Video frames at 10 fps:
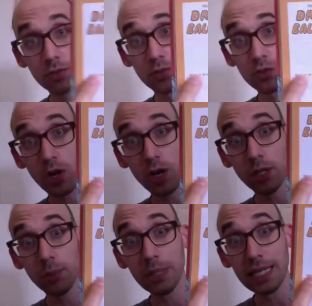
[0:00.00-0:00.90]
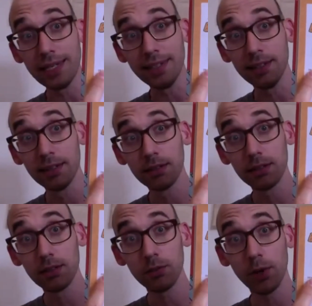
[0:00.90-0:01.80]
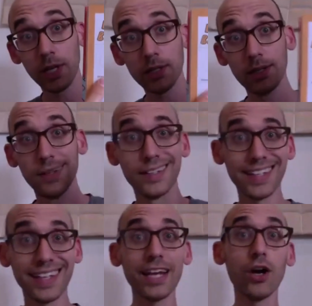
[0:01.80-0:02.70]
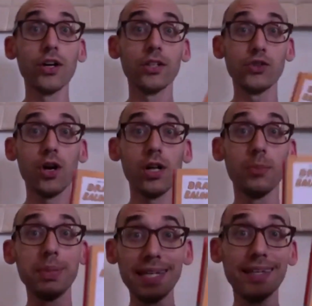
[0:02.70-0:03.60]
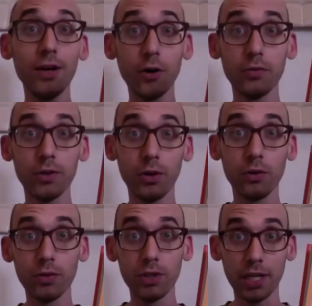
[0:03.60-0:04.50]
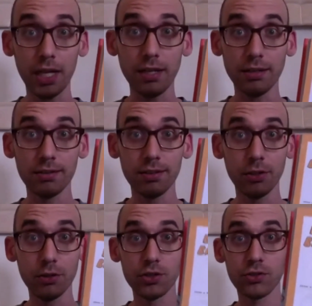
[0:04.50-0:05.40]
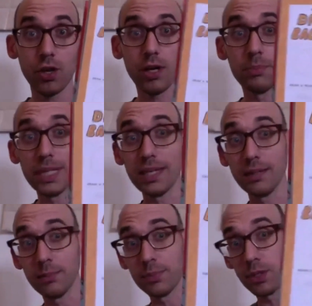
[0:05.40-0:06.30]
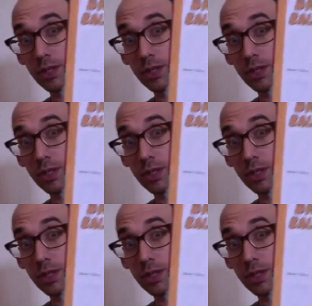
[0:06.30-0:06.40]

is draw a bean, right? It's not that hard to draw a bean over and over again. You know, you just draw a bean and